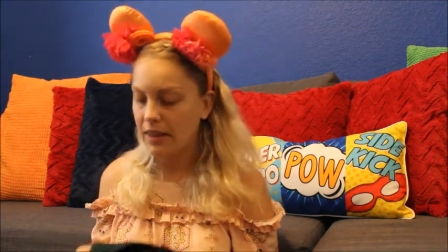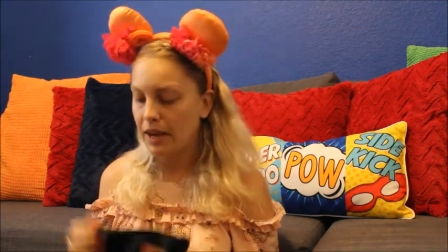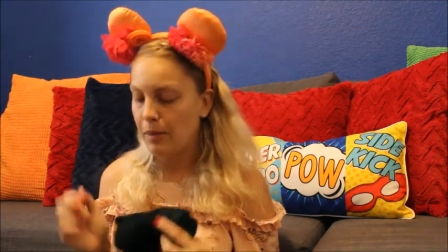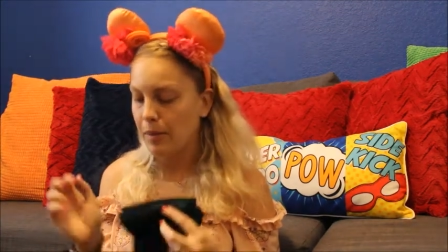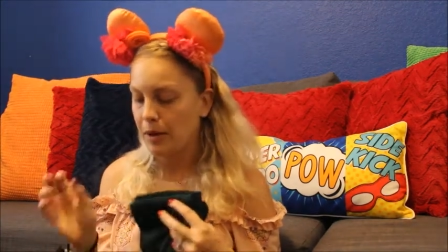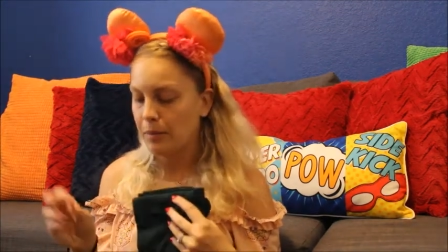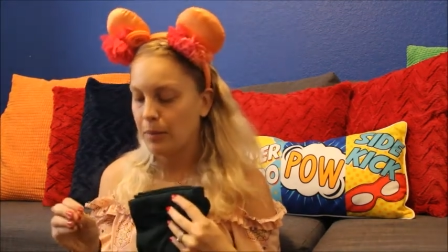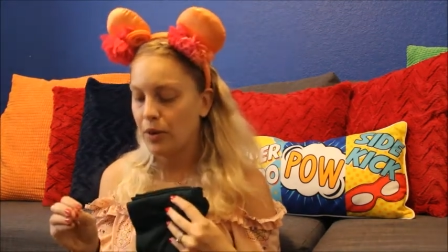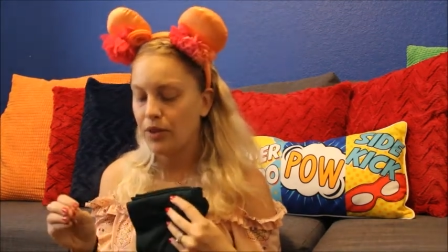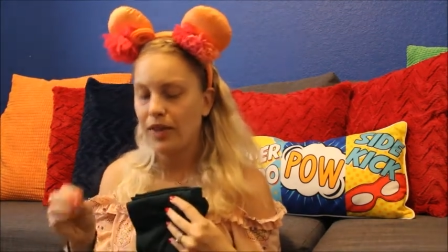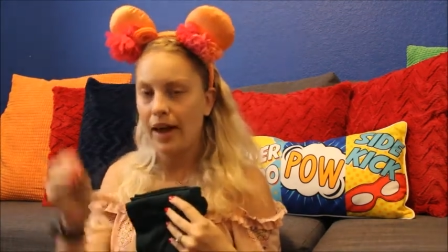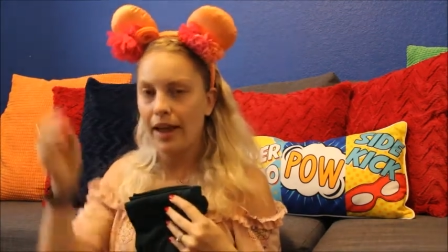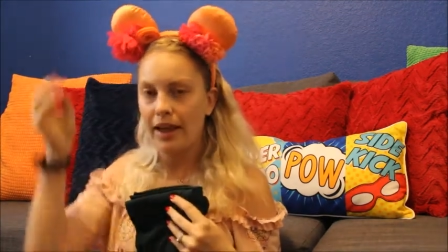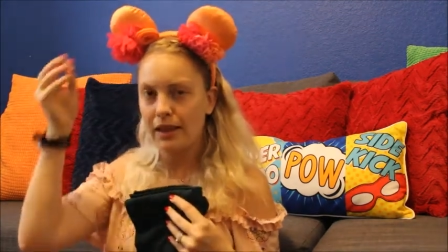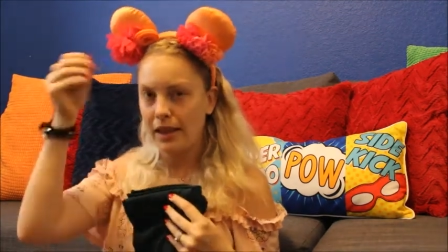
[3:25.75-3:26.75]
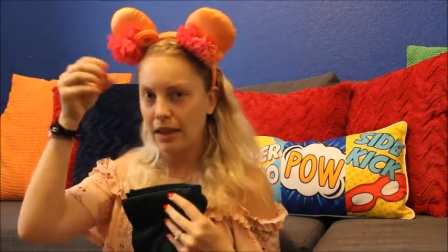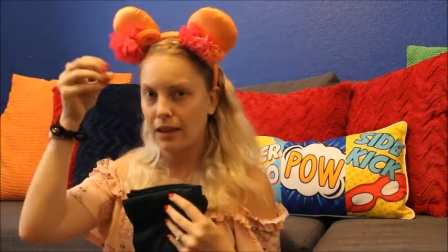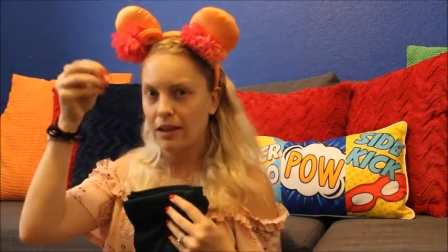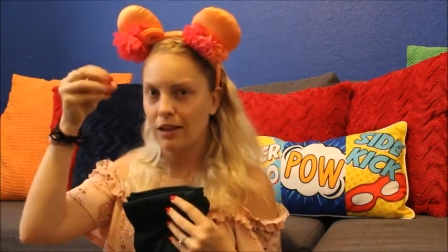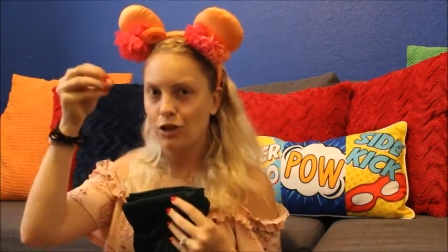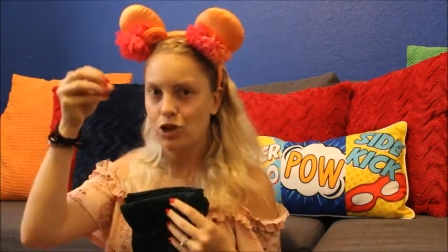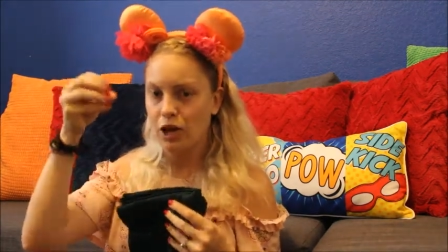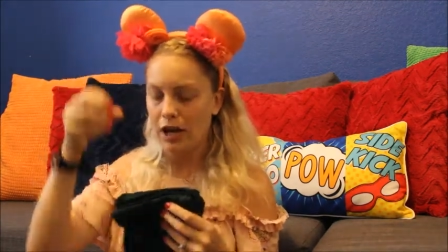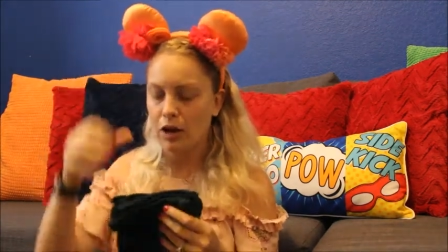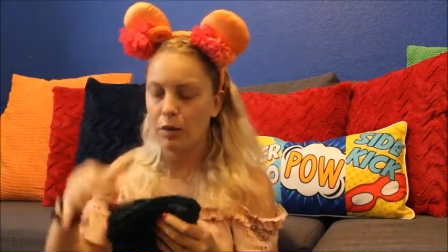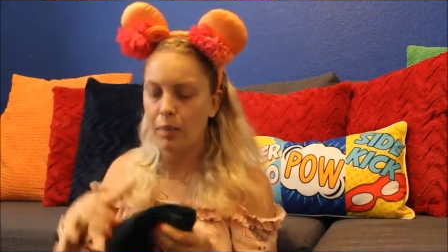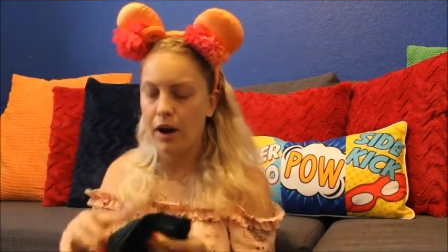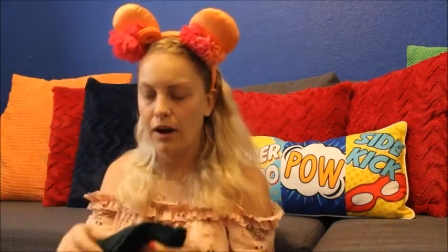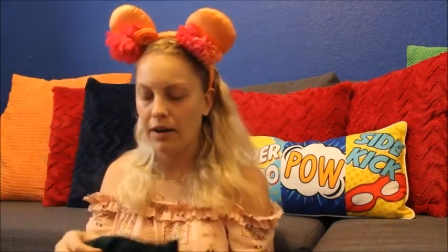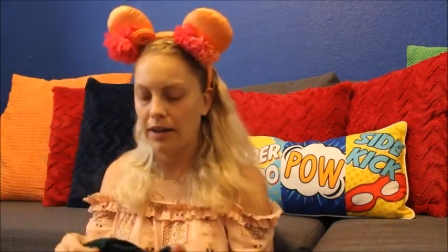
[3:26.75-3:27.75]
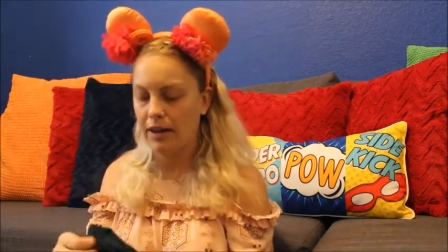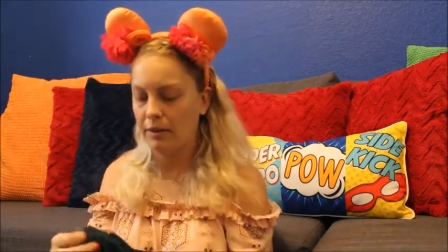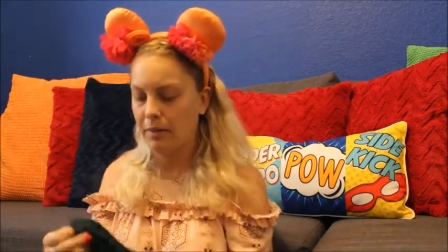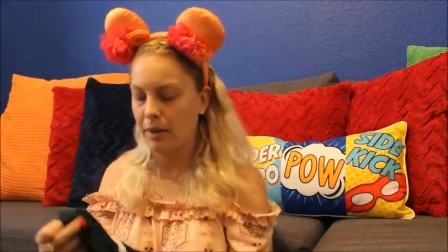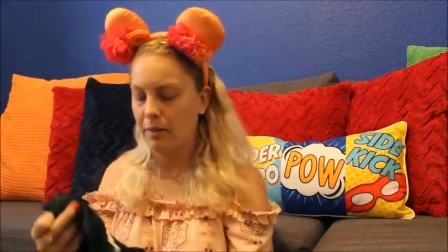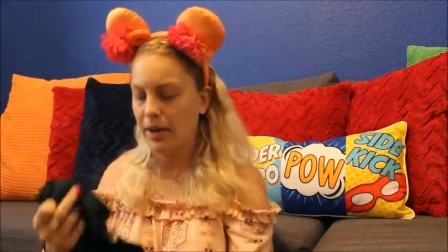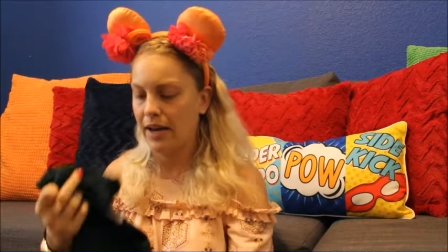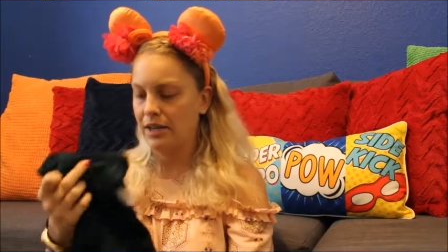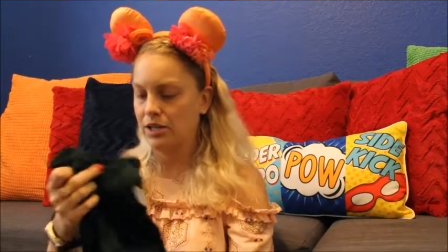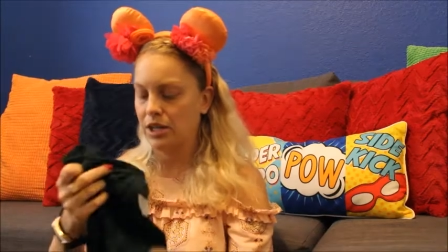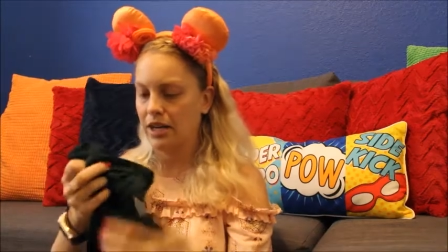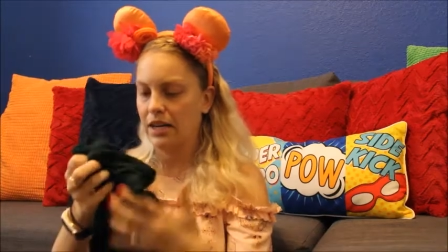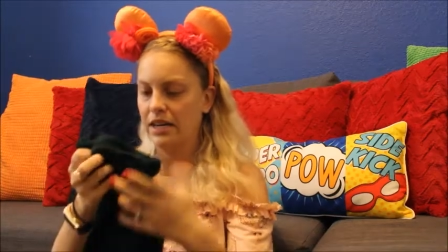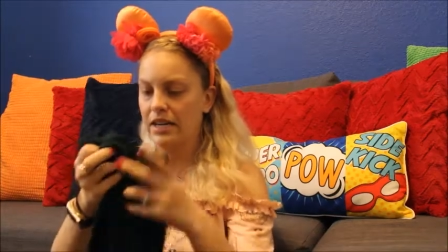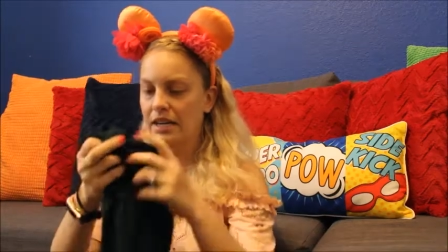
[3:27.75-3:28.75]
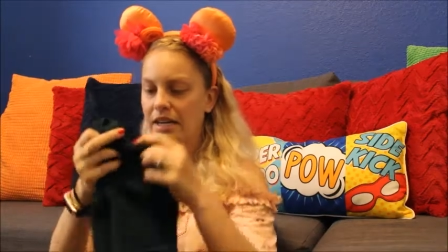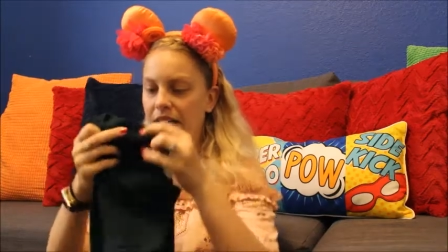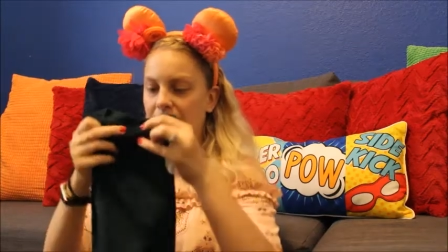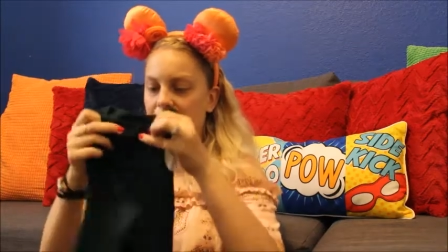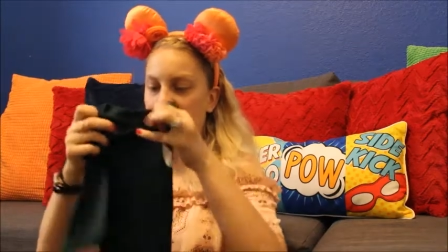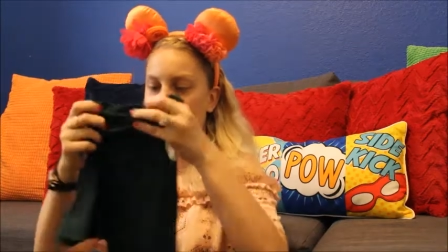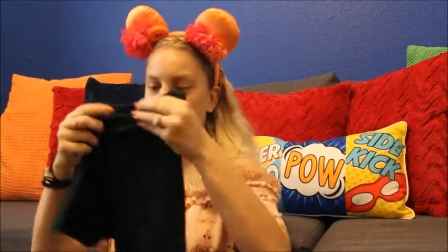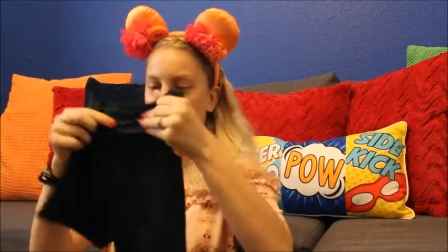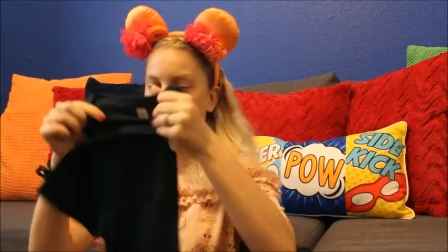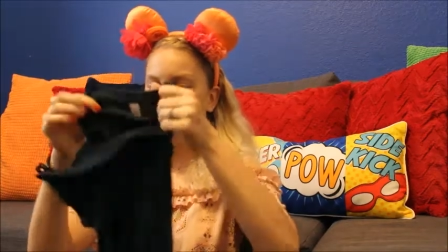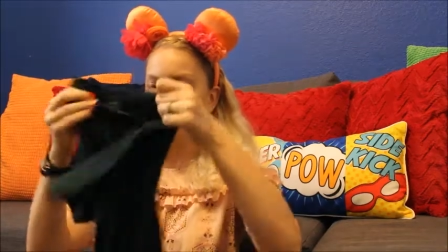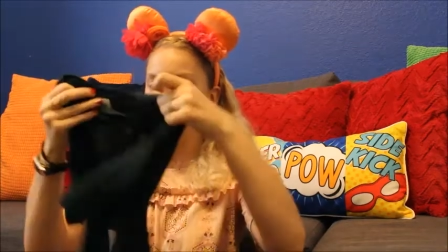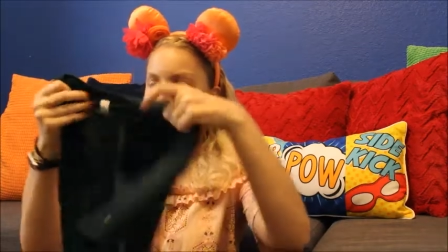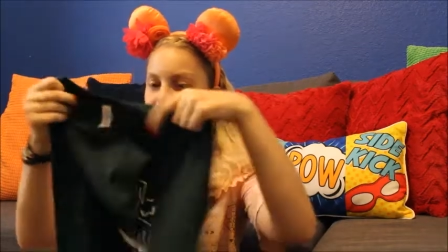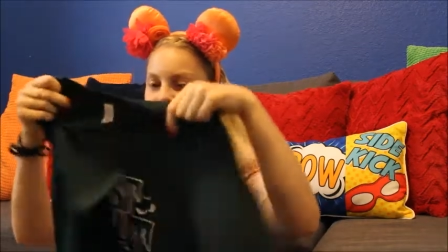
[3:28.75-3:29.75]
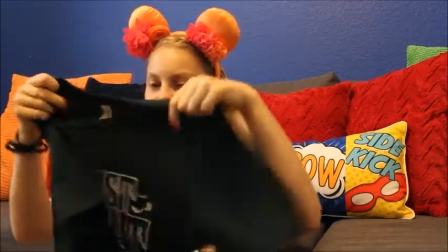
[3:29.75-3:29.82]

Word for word: and I'm going to put that in like a little shaker pocket in my binder. Um,